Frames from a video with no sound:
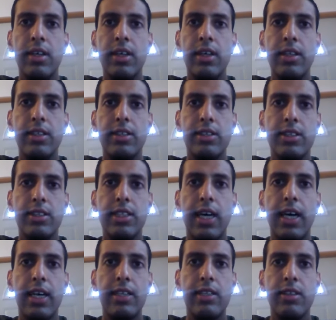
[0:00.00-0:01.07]
It's the
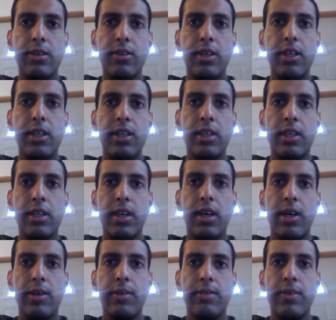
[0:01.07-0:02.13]
sine degree
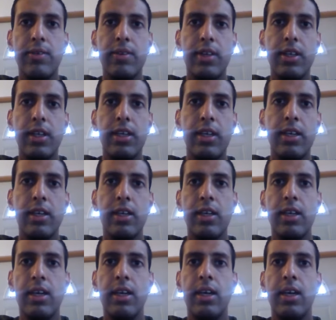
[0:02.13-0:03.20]
of the
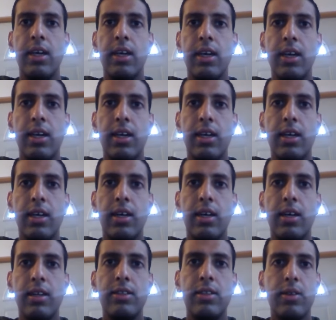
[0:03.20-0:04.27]

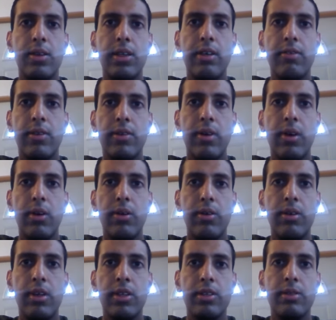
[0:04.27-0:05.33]
degree of the
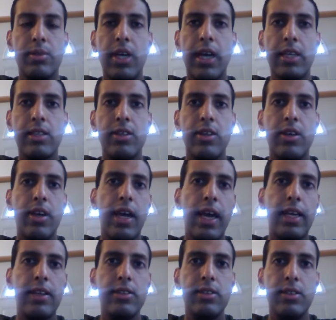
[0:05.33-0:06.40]
road subtracted or
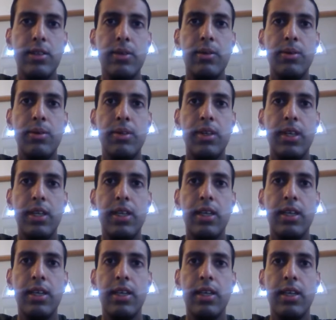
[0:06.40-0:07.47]
added to
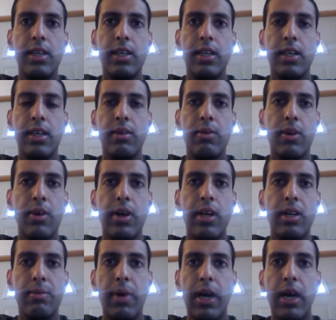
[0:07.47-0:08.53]
the
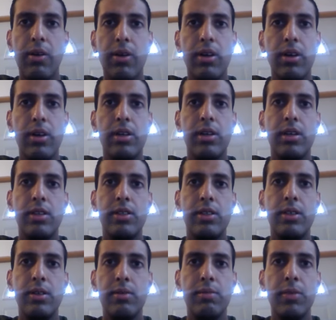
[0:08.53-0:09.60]
required power
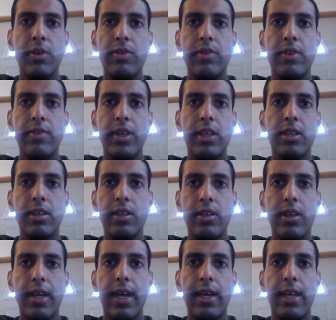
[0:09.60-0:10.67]
to move the
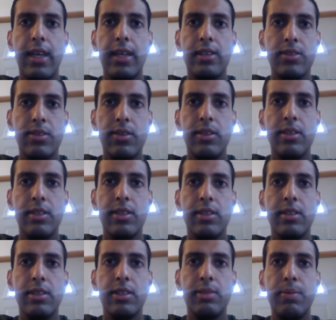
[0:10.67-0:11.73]
vehicle at a certain
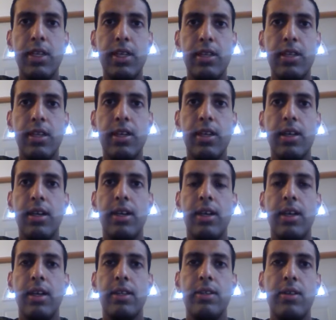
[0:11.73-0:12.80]
speed
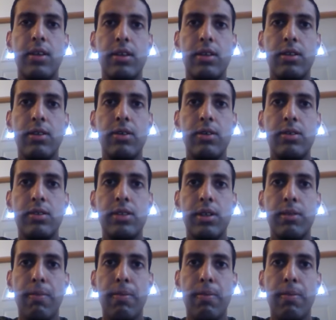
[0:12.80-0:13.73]
during cruise.